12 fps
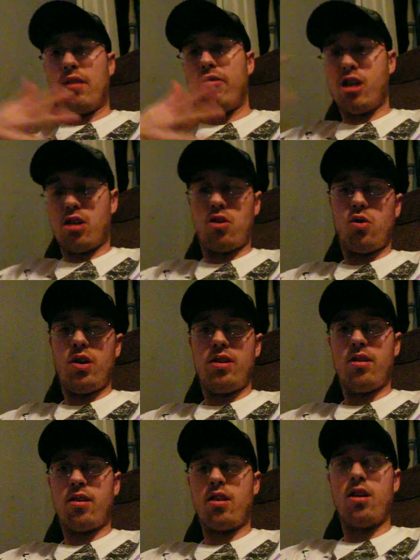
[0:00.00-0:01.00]
Fagel Twist
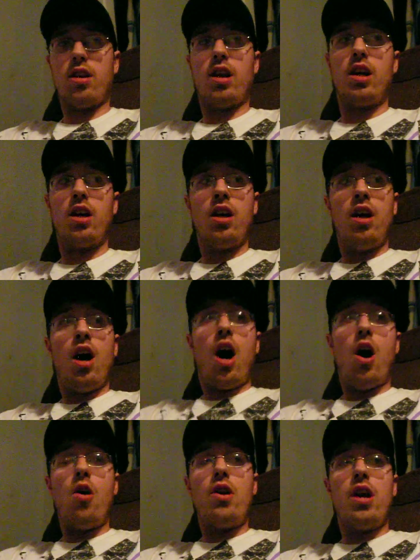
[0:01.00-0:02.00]
is good. I,
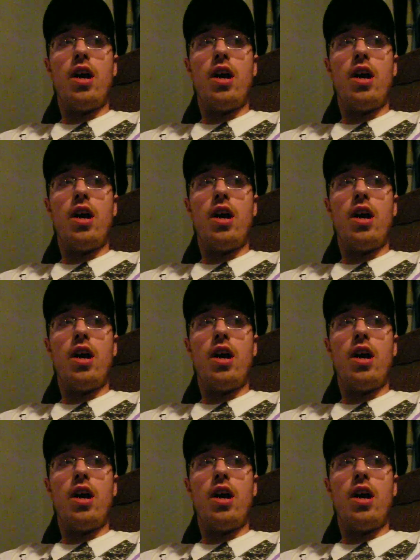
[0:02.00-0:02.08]
oh yeah,